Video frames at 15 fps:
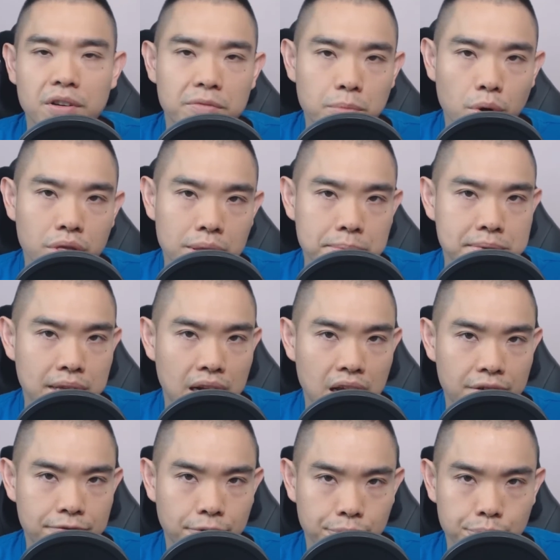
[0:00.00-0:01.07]
of more tips that I
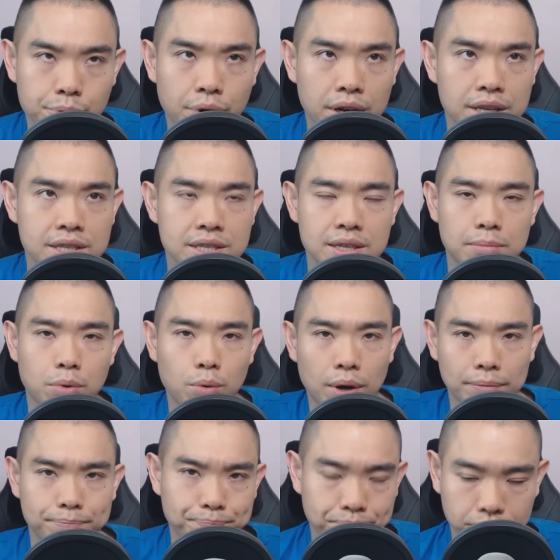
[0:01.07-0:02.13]
have for you, right, is number
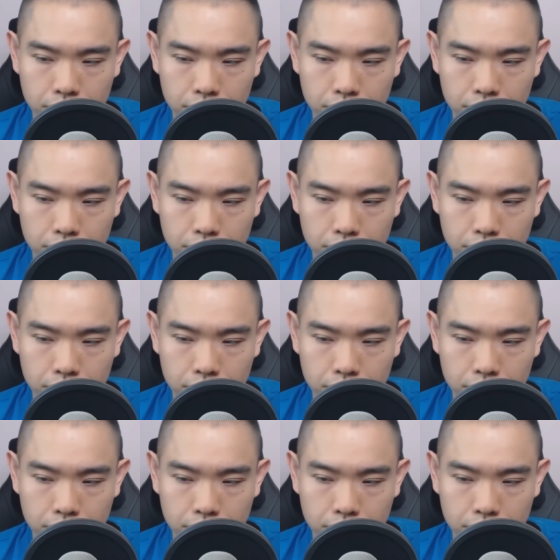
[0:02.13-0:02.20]
one.